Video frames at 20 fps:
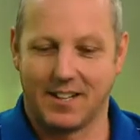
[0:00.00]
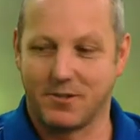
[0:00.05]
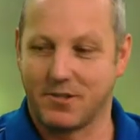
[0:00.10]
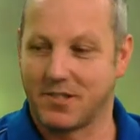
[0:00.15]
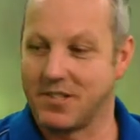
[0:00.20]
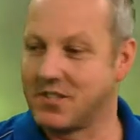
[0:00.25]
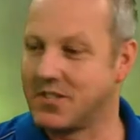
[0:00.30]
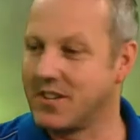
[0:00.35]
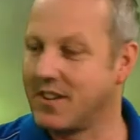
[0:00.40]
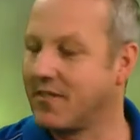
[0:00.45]

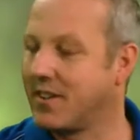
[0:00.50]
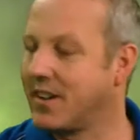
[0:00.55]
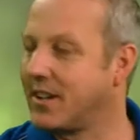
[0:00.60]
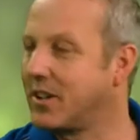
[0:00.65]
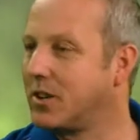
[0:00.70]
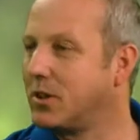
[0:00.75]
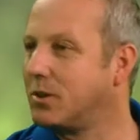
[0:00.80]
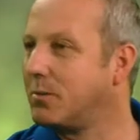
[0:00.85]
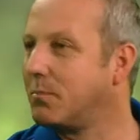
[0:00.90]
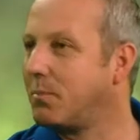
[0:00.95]
Since the FA
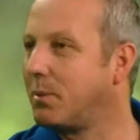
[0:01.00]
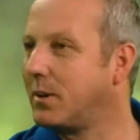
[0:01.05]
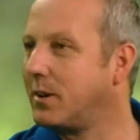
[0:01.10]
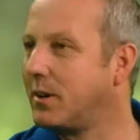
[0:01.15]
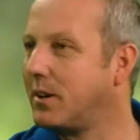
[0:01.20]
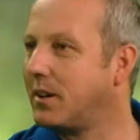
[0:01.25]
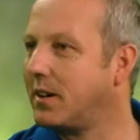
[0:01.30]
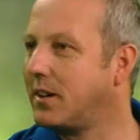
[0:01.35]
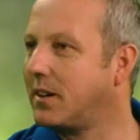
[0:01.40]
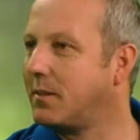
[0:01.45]
Cup,
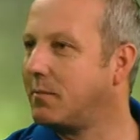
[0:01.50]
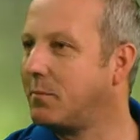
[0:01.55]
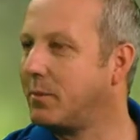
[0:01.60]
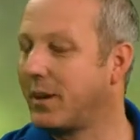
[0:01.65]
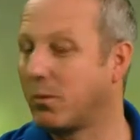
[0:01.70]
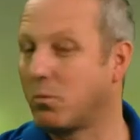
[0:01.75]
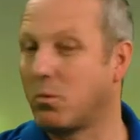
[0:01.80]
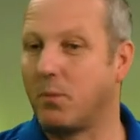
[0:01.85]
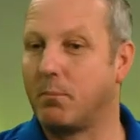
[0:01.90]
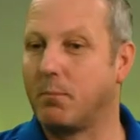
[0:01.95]
we
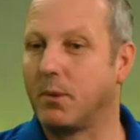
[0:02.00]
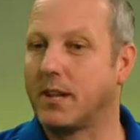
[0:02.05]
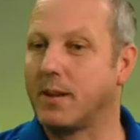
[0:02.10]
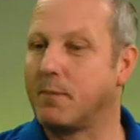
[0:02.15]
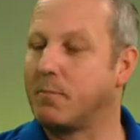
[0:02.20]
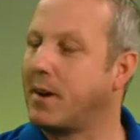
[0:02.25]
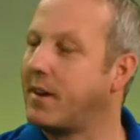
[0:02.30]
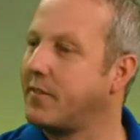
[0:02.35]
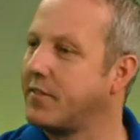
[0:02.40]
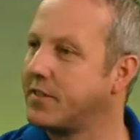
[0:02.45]
had one
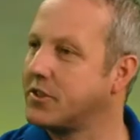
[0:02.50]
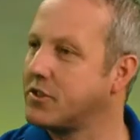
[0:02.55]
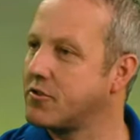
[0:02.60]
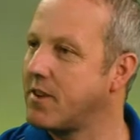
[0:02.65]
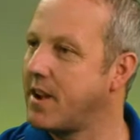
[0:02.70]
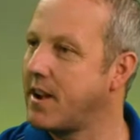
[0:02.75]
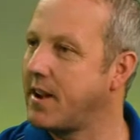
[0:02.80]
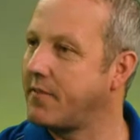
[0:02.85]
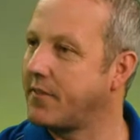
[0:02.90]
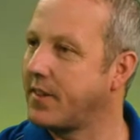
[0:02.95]
blip
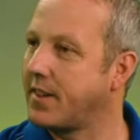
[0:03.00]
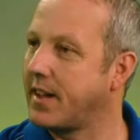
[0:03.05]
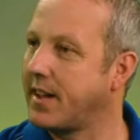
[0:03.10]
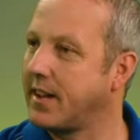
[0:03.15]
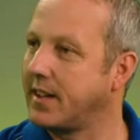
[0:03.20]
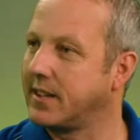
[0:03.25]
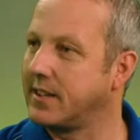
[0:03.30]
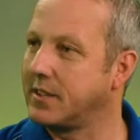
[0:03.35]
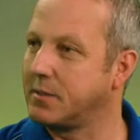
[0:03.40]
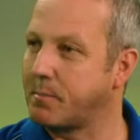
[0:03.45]
straight after
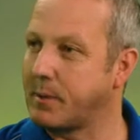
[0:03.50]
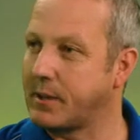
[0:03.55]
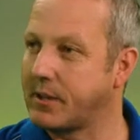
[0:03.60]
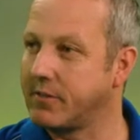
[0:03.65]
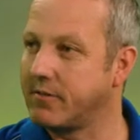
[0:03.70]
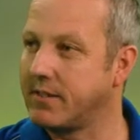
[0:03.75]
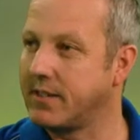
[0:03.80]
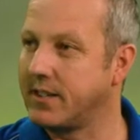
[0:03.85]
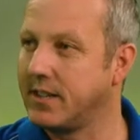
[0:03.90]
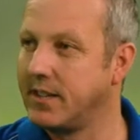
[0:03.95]
that against
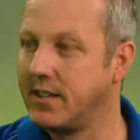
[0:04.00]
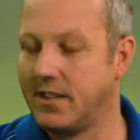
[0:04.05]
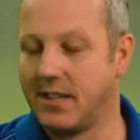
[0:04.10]
Pickering,